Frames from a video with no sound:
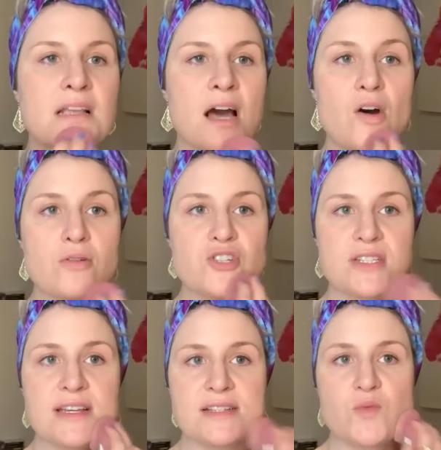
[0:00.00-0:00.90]
Oh, she
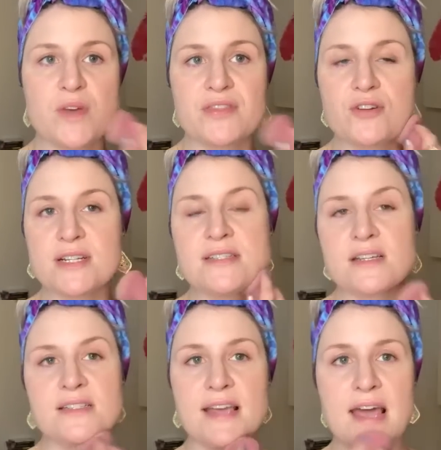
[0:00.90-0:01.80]
said it's
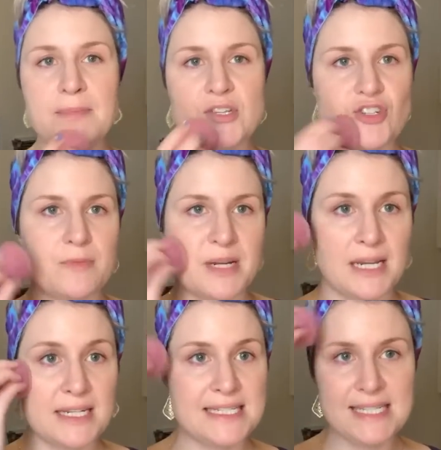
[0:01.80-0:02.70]
1:36 a.m. in
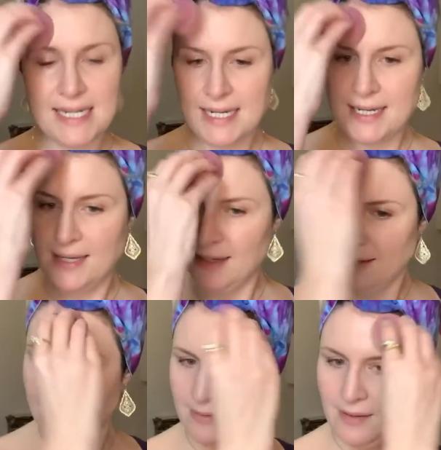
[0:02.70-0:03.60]
Germany.
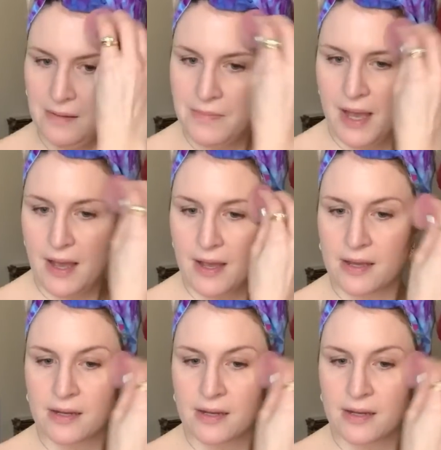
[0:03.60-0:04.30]
Damn!